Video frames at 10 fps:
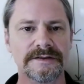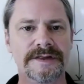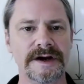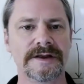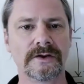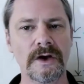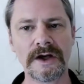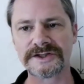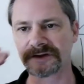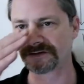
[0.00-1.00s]
They're the
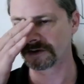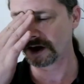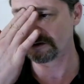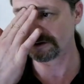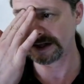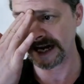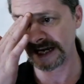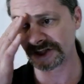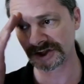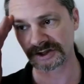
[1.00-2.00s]
laws of, of
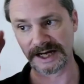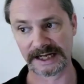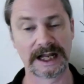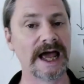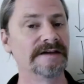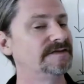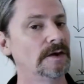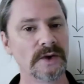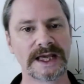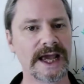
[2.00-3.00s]
nature and life
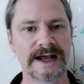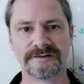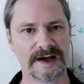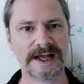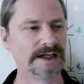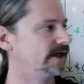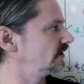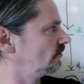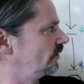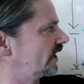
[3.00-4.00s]
that we can't
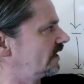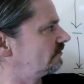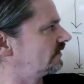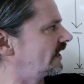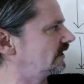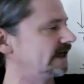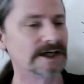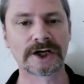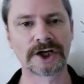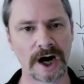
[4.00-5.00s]
violate. We can't
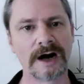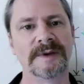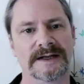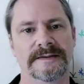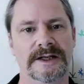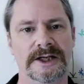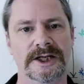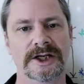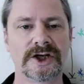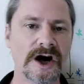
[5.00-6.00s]
violate karma.
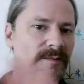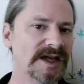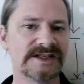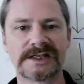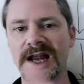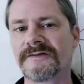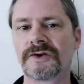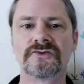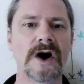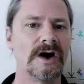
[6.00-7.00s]
Karma is never
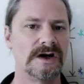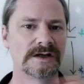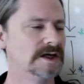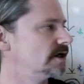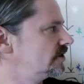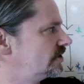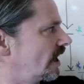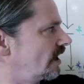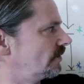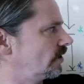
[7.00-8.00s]
wrong.
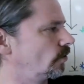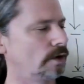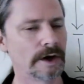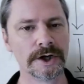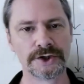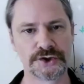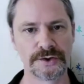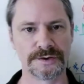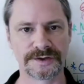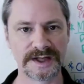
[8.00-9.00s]
Dharma, or
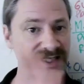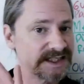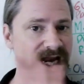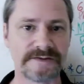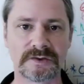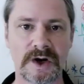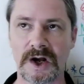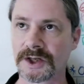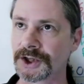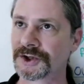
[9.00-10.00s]
truth, is never
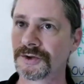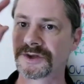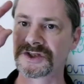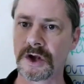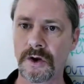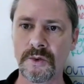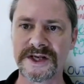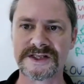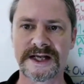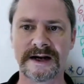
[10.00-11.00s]
wrong. The truth is
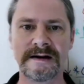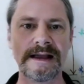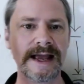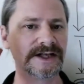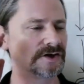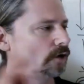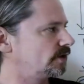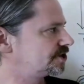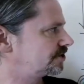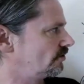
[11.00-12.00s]
always there. It's
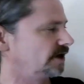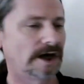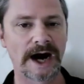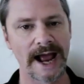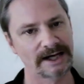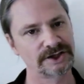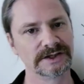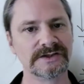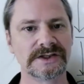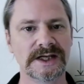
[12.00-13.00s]
always shown in our
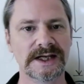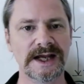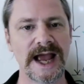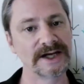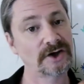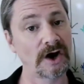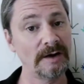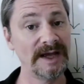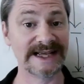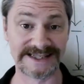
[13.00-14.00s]
actions. And
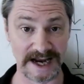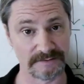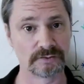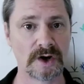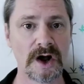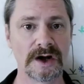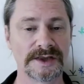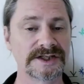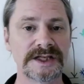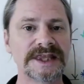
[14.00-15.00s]
karma is never wrong.
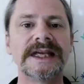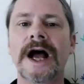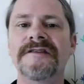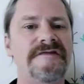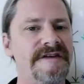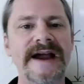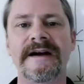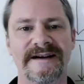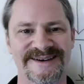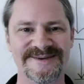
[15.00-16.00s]
There's nothing
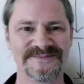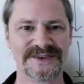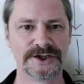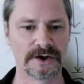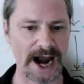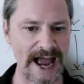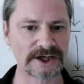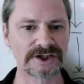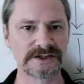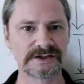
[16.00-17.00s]
unfair. Your
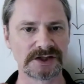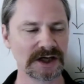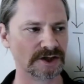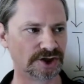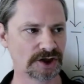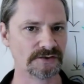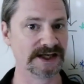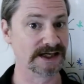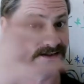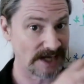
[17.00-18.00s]
actions show
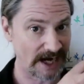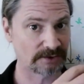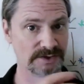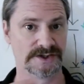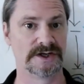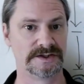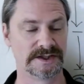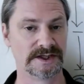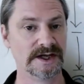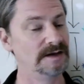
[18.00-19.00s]
the exact
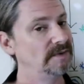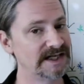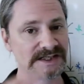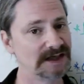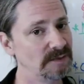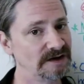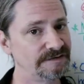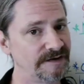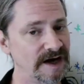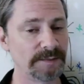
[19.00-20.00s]
result. It might seem
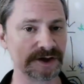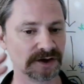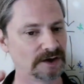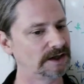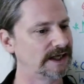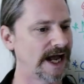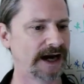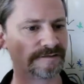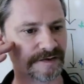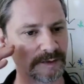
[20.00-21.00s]
unfair, but you're looking
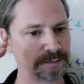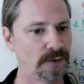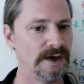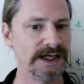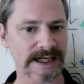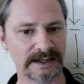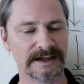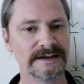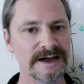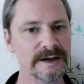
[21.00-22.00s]
at it from a point in
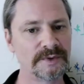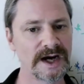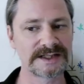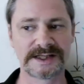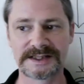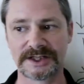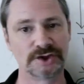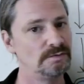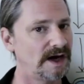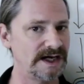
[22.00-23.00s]
the process
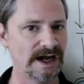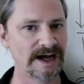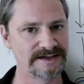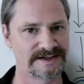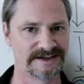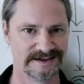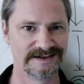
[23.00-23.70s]
that you might not,